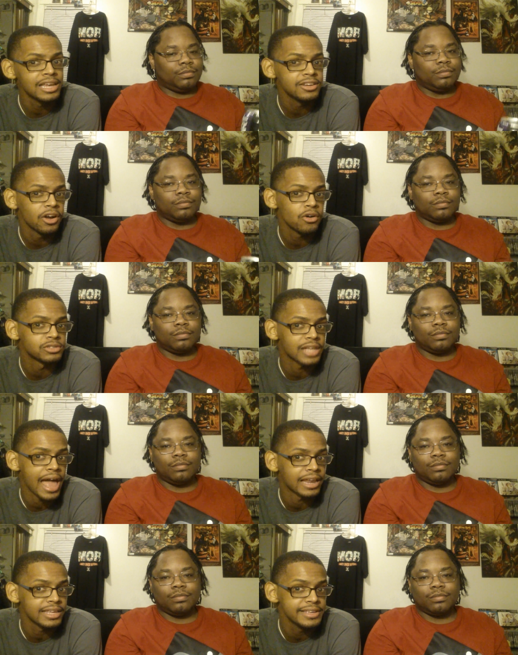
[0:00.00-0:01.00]
Speaker 1: he knows
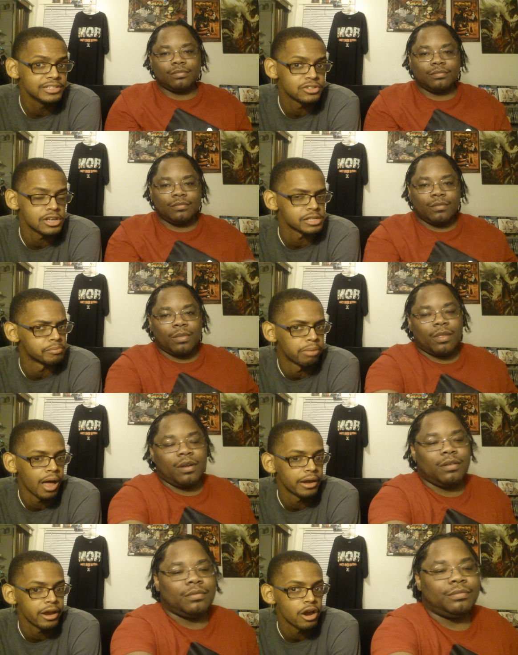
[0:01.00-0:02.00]
that he's just
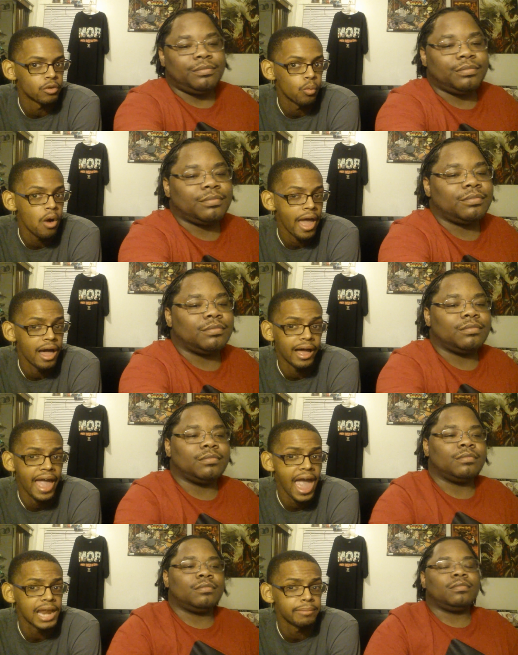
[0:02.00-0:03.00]
blonde haired uh,
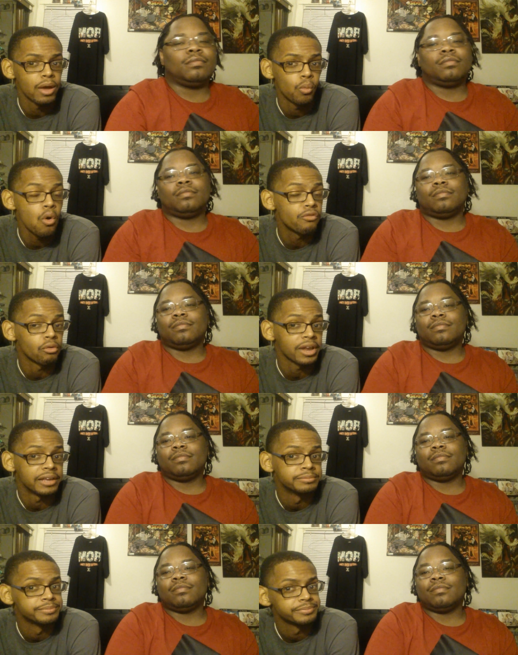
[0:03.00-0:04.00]
anime Wolverine?
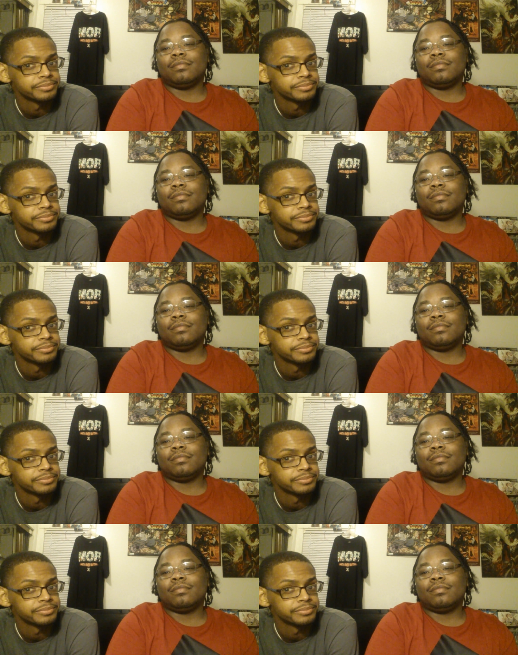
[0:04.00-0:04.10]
